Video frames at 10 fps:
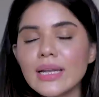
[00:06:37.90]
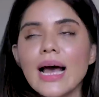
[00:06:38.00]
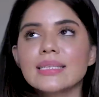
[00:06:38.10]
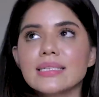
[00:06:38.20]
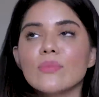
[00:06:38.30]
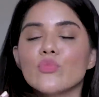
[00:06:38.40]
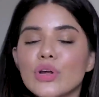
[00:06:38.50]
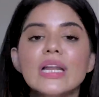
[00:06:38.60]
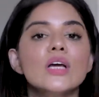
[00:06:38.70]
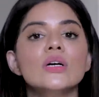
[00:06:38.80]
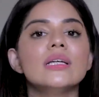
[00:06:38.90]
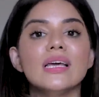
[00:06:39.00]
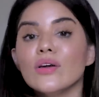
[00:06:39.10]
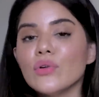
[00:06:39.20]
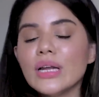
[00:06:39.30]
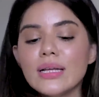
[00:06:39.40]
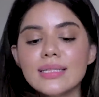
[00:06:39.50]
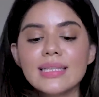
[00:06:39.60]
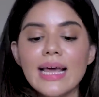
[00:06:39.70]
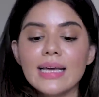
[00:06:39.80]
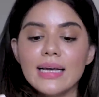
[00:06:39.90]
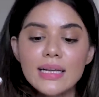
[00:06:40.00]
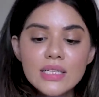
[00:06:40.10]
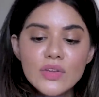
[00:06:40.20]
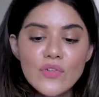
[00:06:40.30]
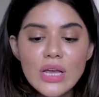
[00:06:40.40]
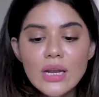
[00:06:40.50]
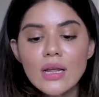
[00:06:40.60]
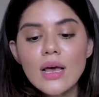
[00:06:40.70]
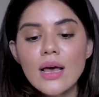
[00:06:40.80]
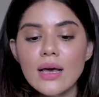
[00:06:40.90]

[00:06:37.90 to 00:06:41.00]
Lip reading: It has some really good ingredients like glycerine,